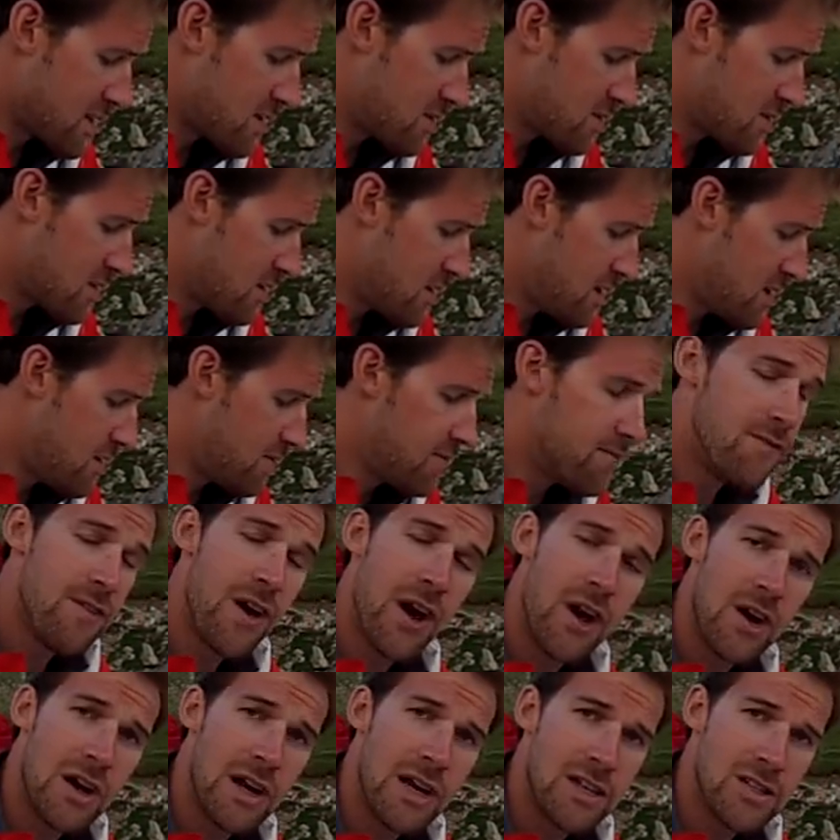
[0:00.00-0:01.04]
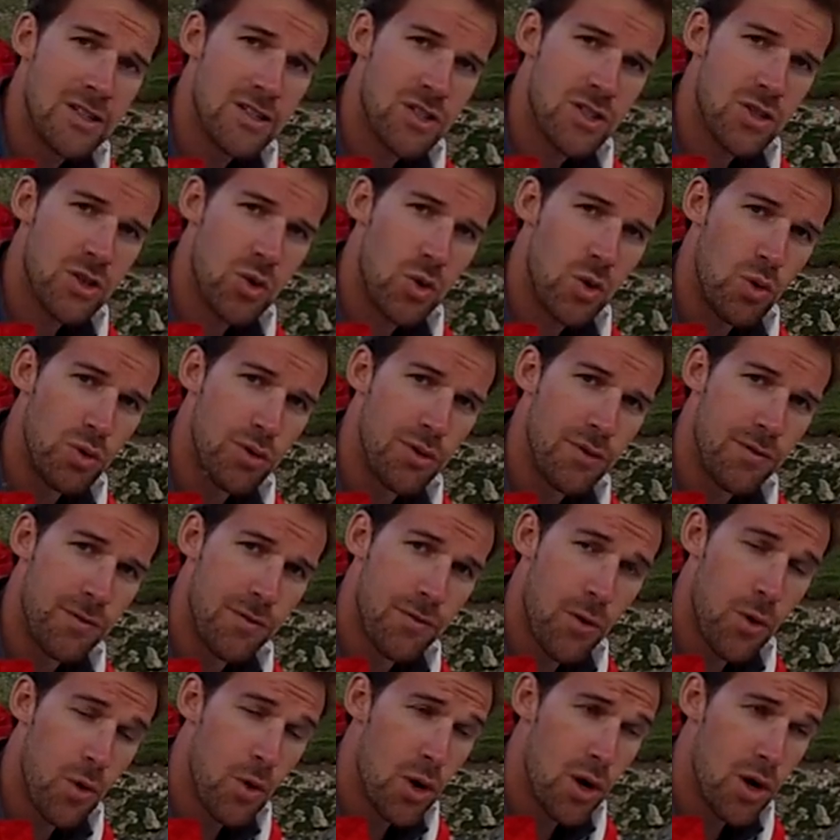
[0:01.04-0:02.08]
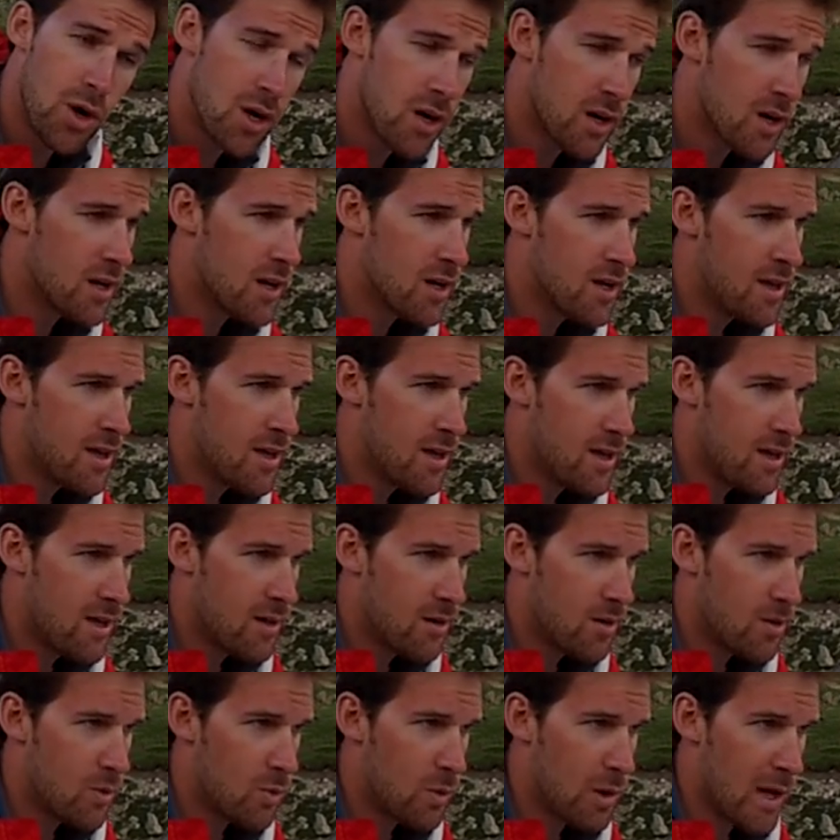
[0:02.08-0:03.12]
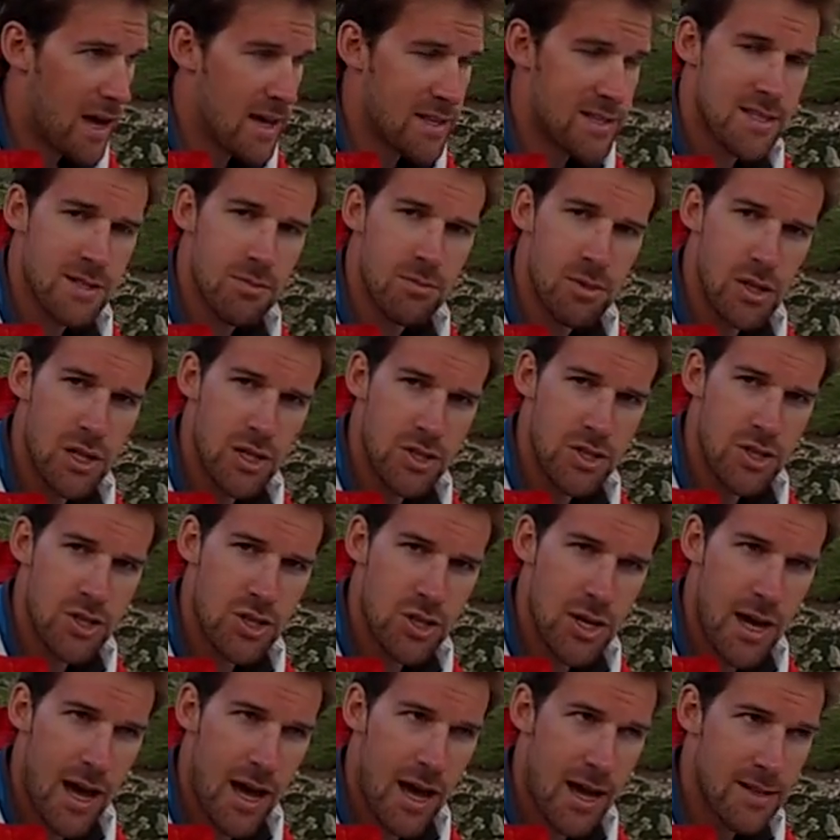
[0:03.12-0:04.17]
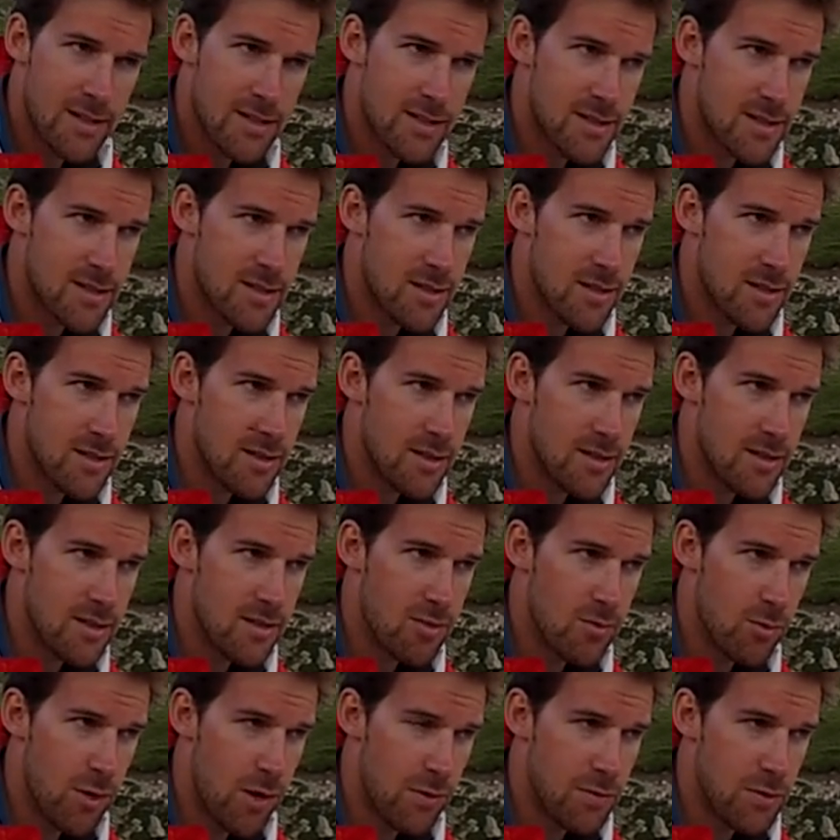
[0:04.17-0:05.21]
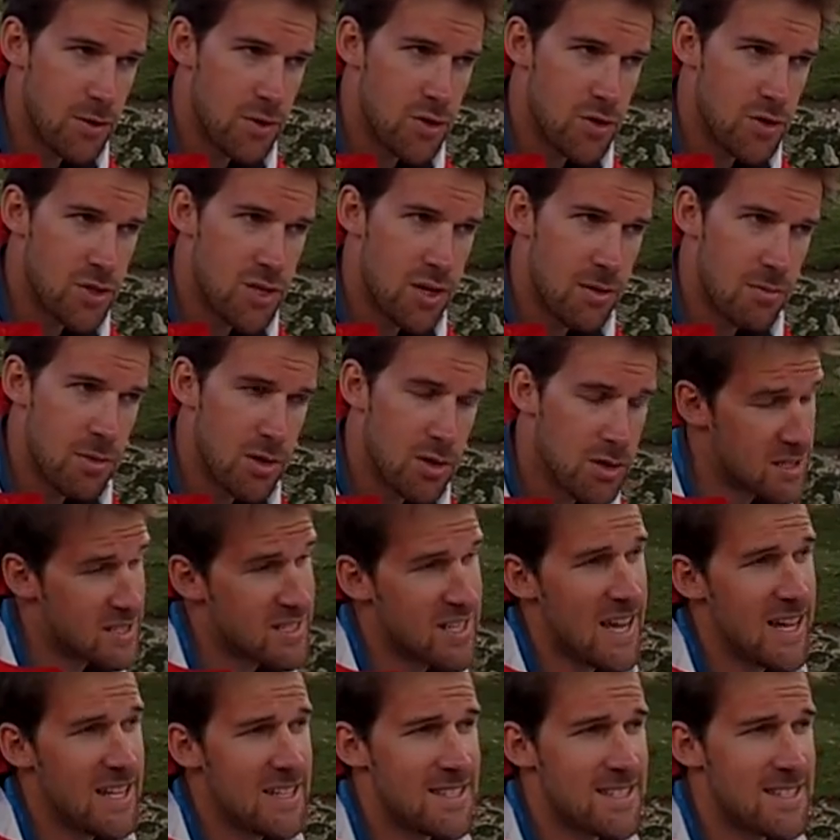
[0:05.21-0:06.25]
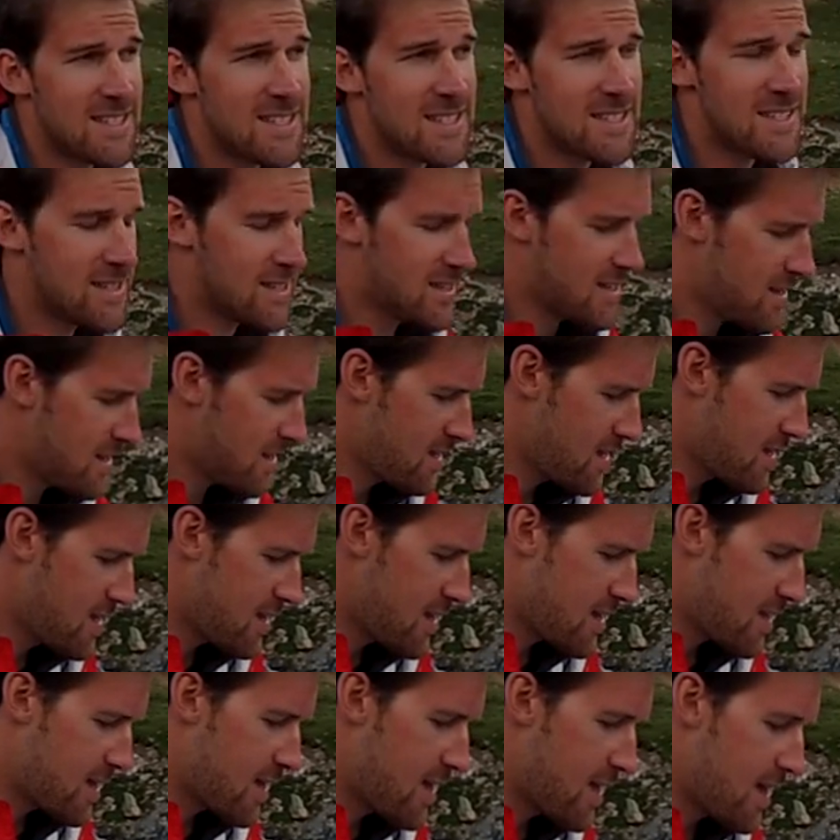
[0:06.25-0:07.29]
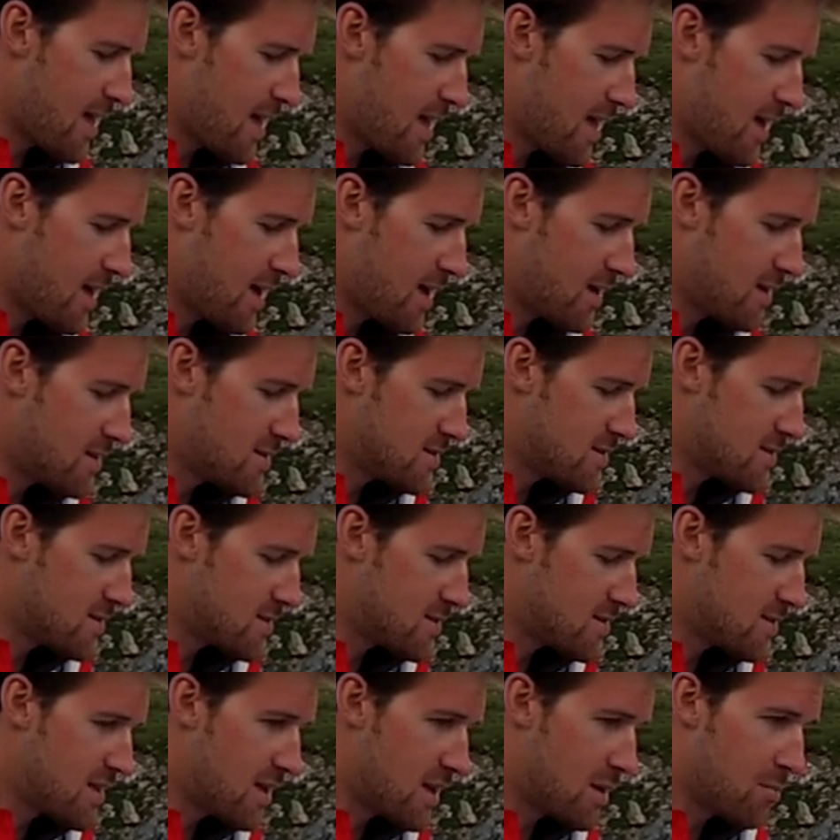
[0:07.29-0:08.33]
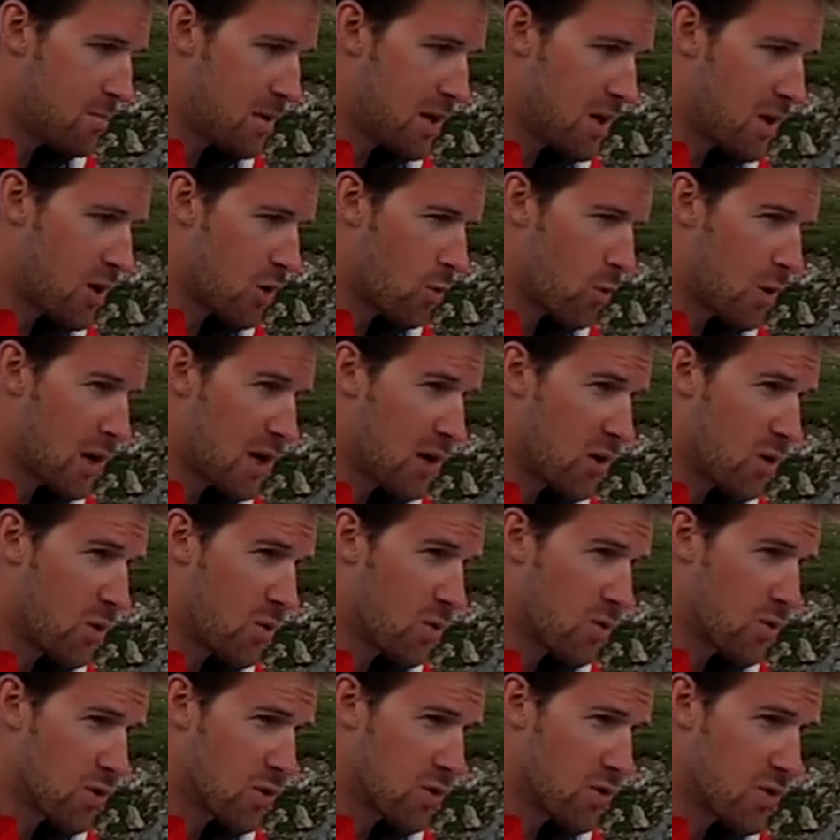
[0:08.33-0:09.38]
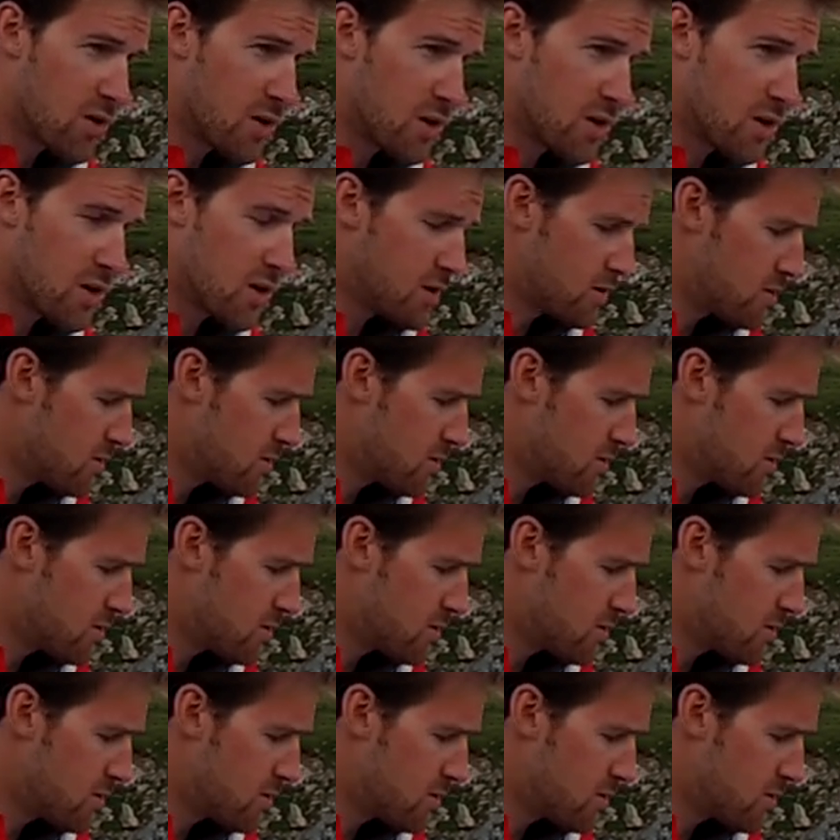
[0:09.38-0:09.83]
on the variant Col des Fours. We had some lunch at Refuge de Montet, and then made our way over the